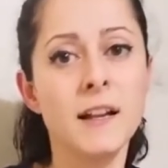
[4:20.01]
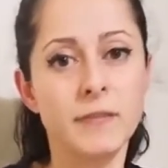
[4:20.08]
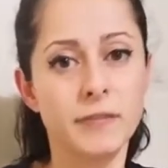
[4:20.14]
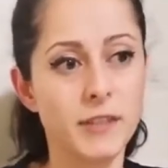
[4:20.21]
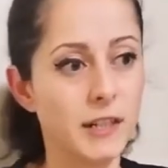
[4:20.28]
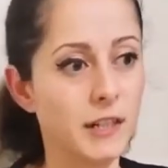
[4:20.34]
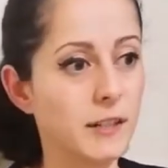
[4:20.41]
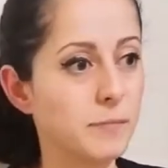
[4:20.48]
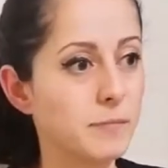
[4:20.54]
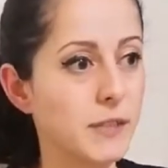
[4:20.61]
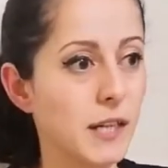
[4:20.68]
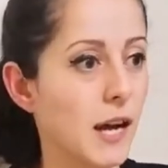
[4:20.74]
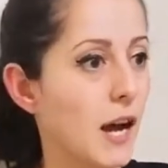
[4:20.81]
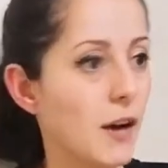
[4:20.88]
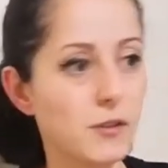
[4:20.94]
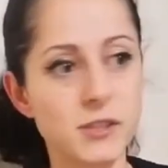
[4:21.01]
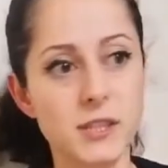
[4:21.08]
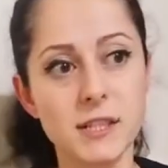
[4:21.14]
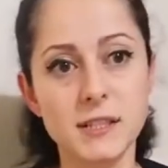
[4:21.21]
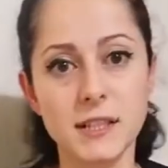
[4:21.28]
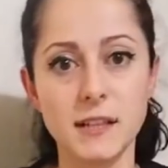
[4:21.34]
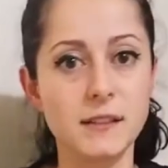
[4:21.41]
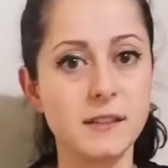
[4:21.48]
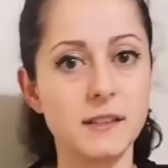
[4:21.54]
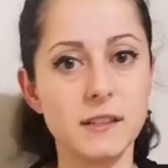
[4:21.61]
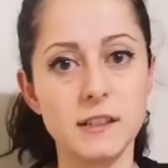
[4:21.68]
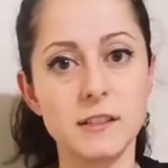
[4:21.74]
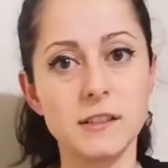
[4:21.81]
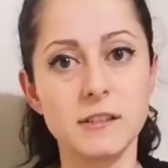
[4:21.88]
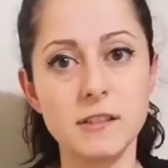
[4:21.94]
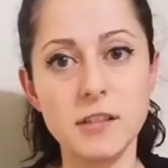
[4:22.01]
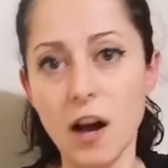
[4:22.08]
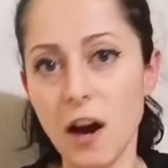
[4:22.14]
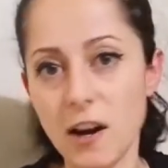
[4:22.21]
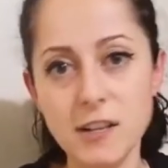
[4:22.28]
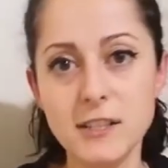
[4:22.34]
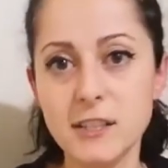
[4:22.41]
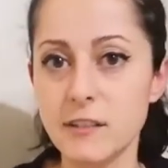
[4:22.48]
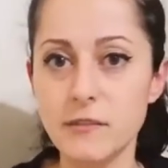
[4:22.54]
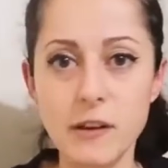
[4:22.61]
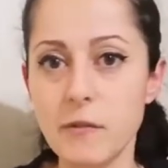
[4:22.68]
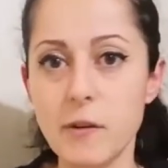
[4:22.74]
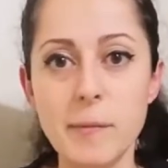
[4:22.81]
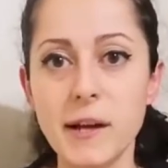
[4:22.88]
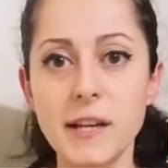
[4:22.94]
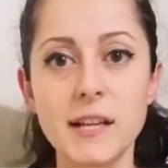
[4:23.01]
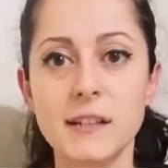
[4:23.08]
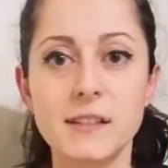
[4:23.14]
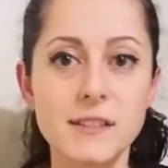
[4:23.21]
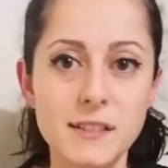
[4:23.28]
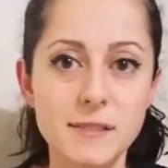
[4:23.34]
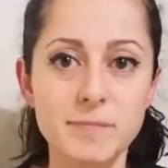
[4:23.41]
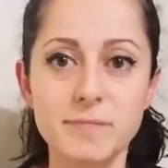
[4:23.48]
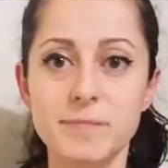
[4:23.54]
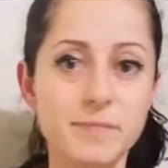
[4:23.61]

the houses and the yards of everybody else.